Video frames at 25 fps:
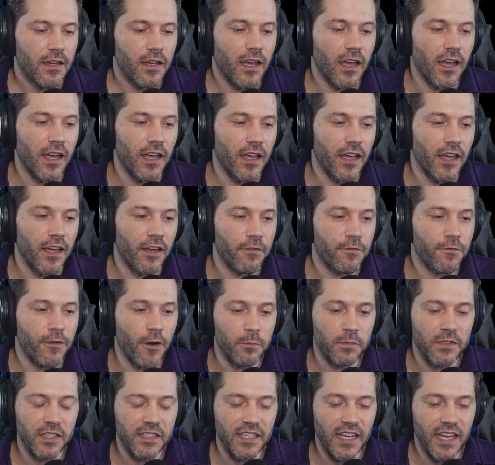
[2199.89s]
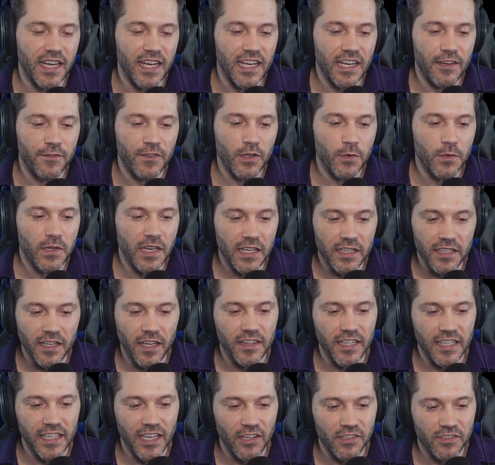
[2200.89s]
from today, if you get
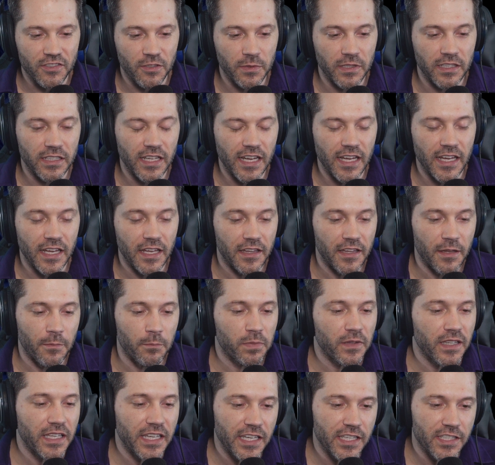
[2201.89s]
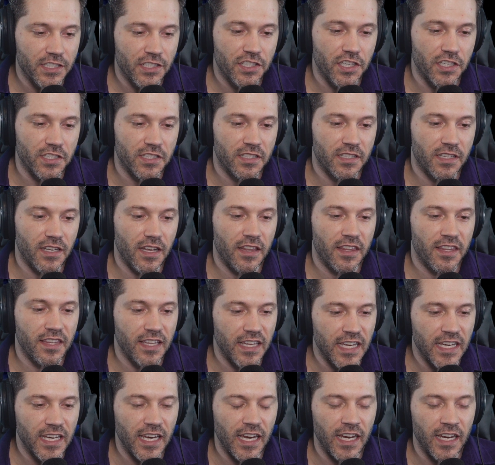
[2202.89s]
nothing else from today, then please just
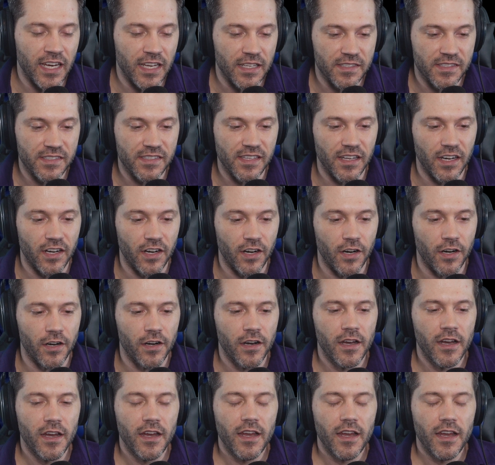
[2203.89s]
think and consider,